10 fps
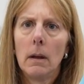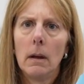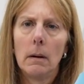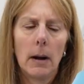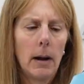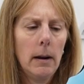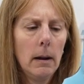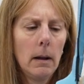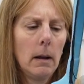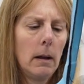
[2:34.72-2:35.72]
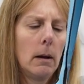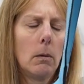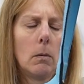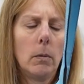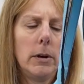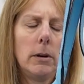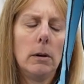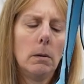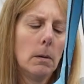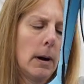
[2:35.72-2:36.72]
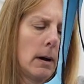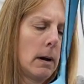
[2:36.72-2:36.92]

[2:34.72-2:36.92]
Okay. When you